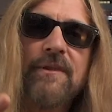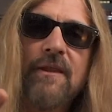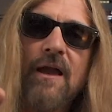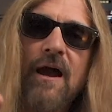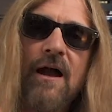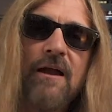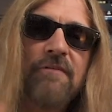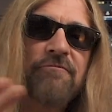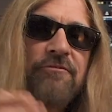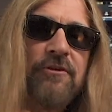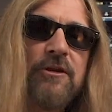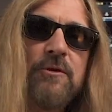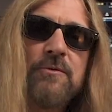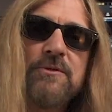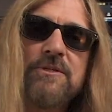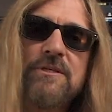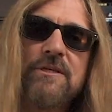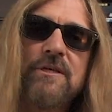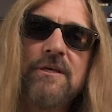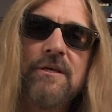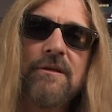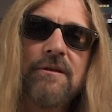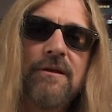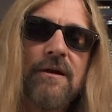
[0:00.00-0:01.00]
high
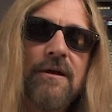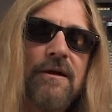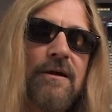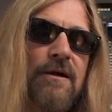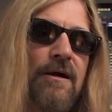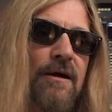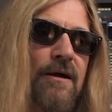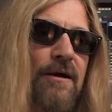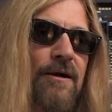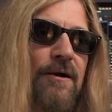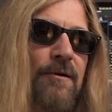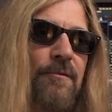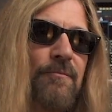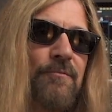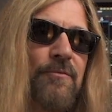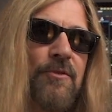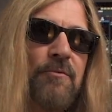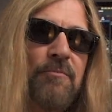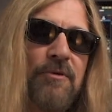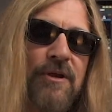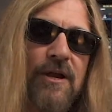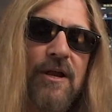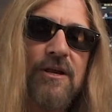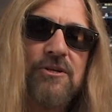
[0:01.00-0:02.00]
frequency,
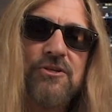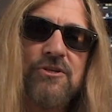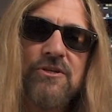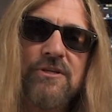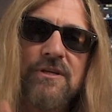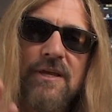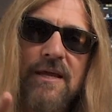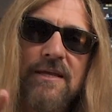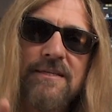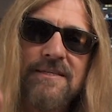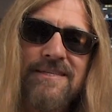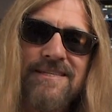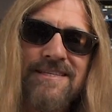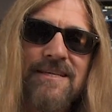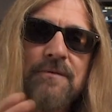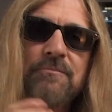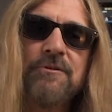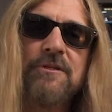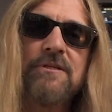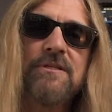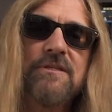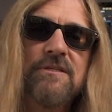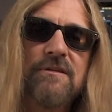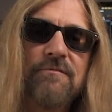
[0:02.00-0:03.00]
the percussion and
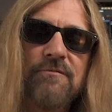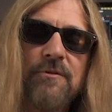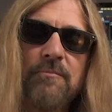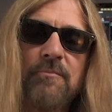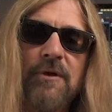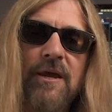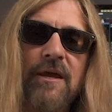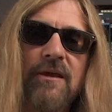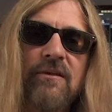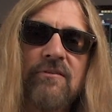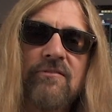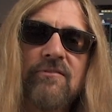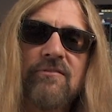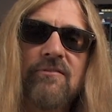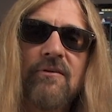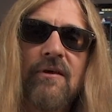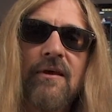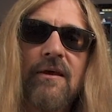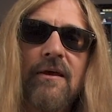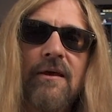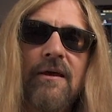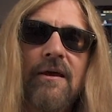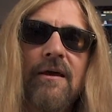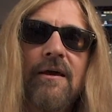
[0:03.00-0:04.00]
sibilance of the bass,
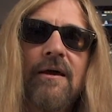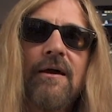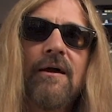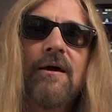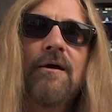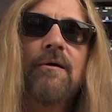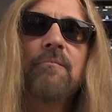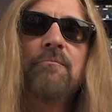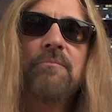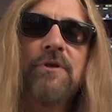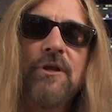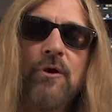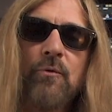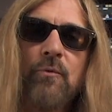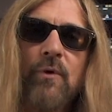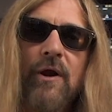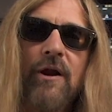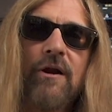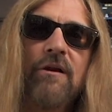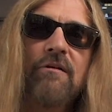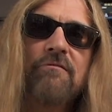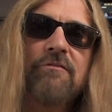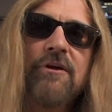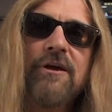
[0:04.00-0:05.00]
be
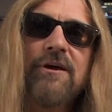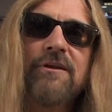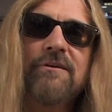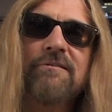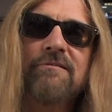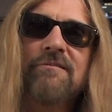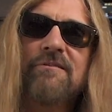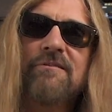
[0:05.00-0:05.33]
aware of it,